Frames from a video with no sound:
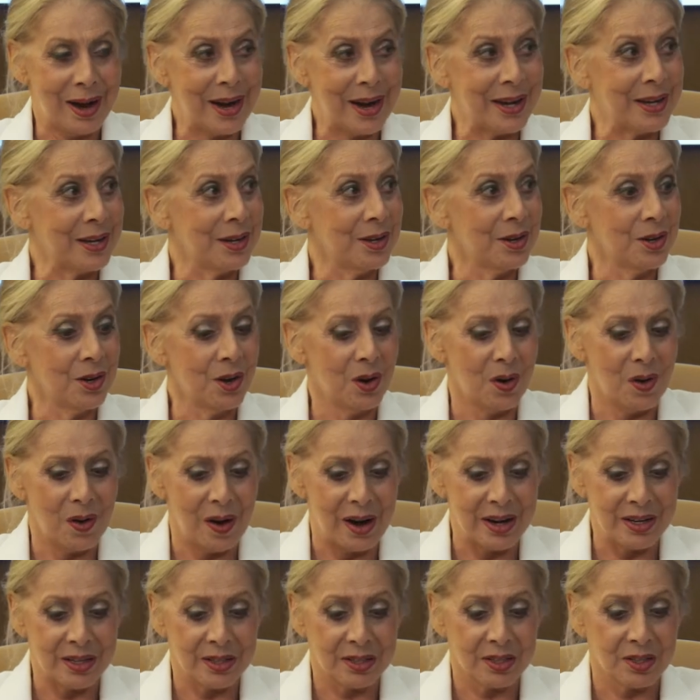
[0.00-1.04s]
I know.
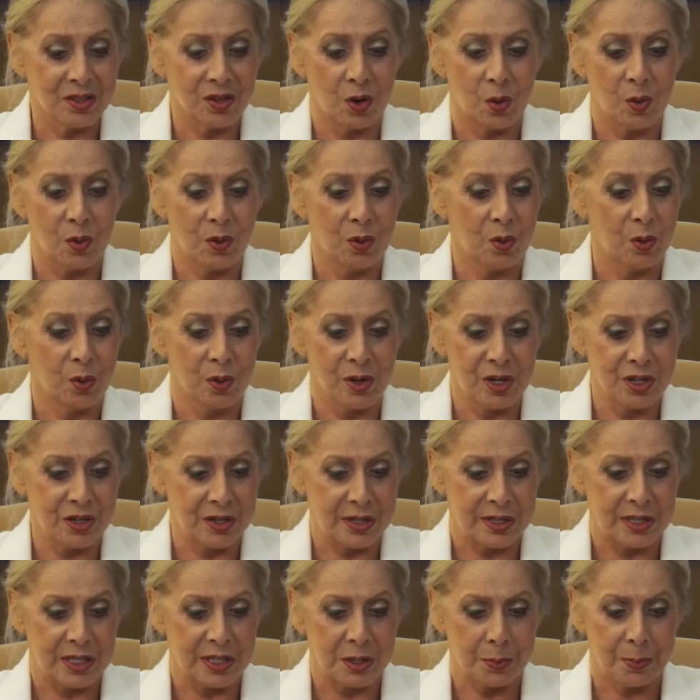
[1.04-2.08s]
It's so
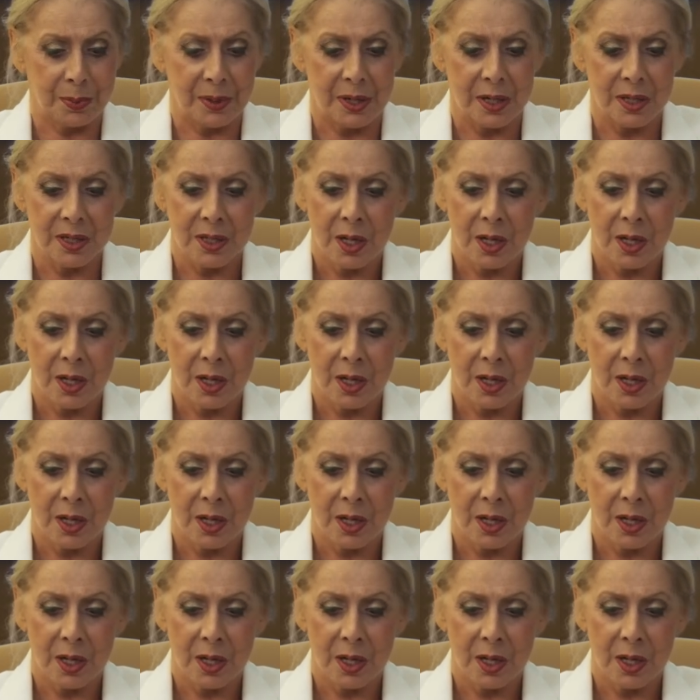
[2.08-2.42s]
gorgeous, this place.